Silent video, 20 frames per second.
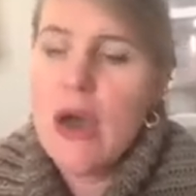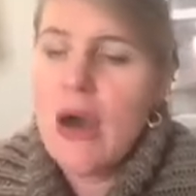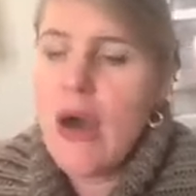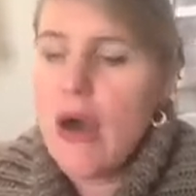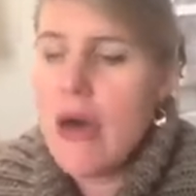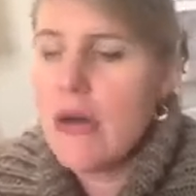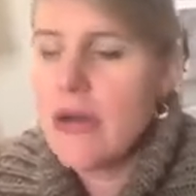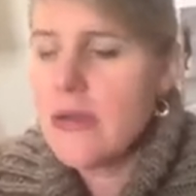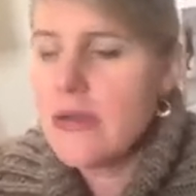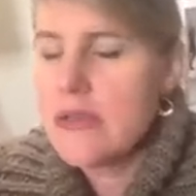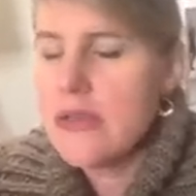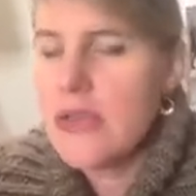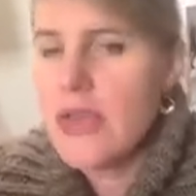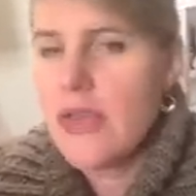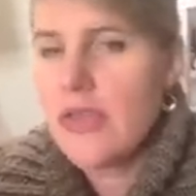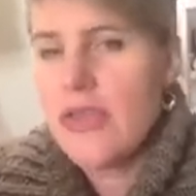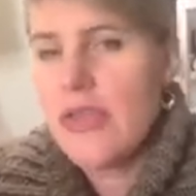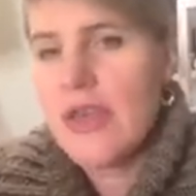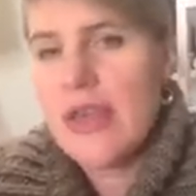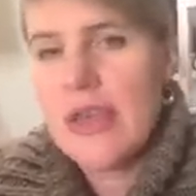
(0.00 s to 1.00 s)
on
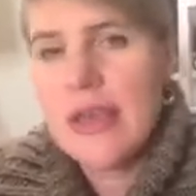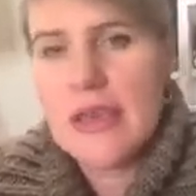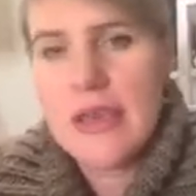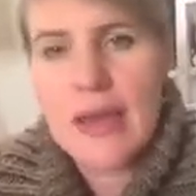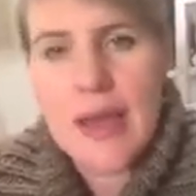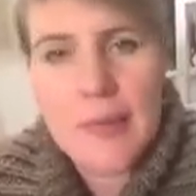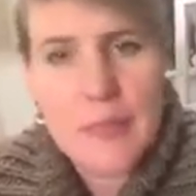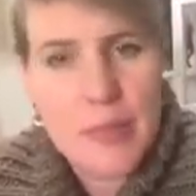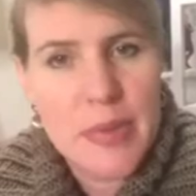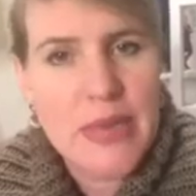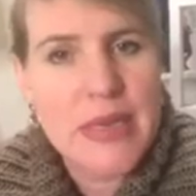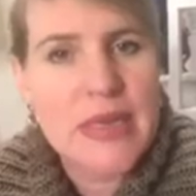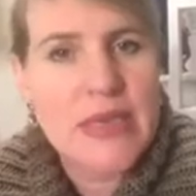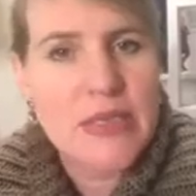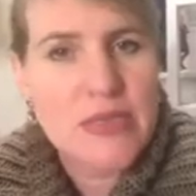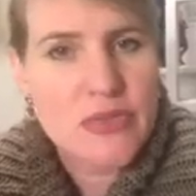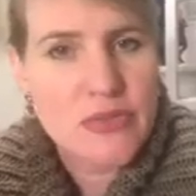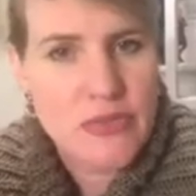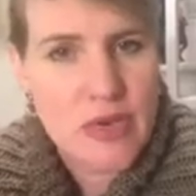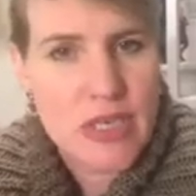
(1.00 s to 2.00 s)
the
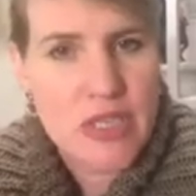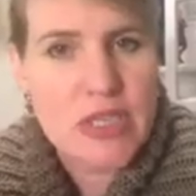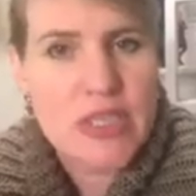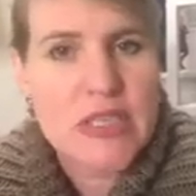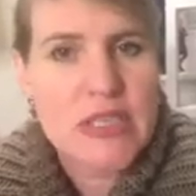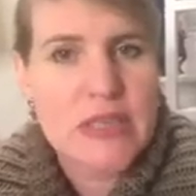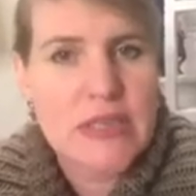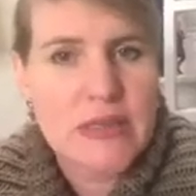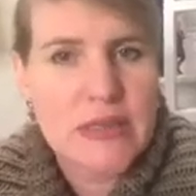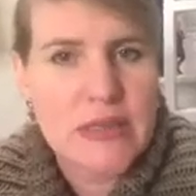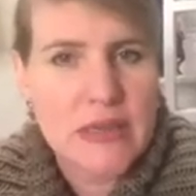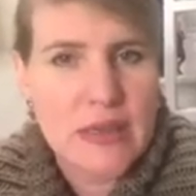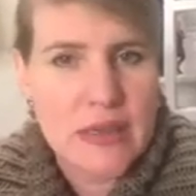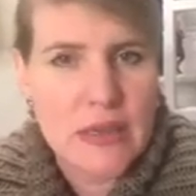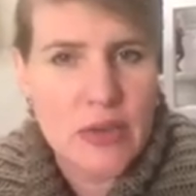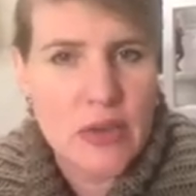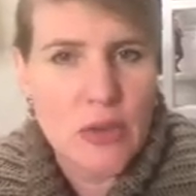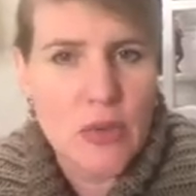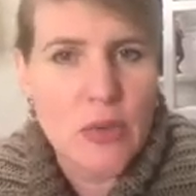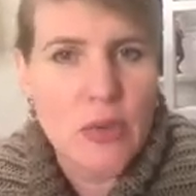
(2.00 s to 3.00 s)
companies registered
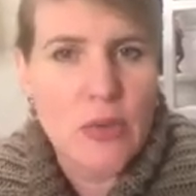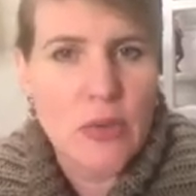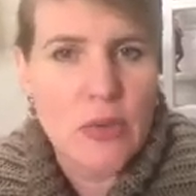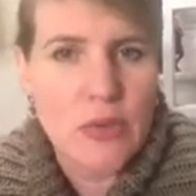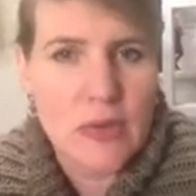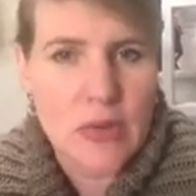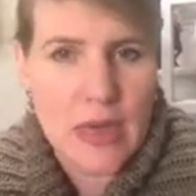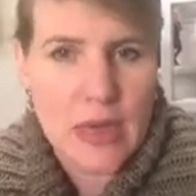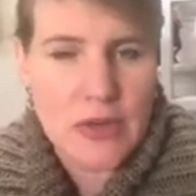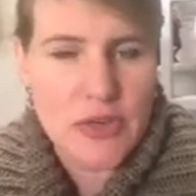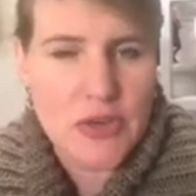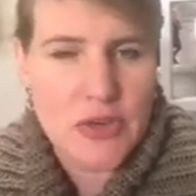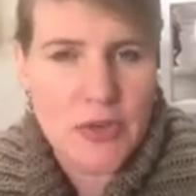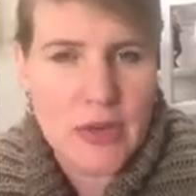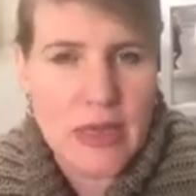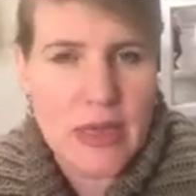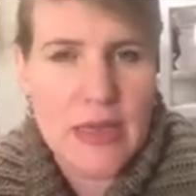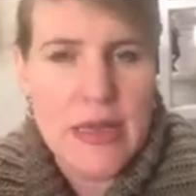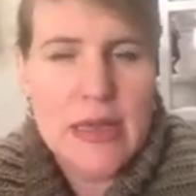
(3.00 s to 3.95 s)
in your country.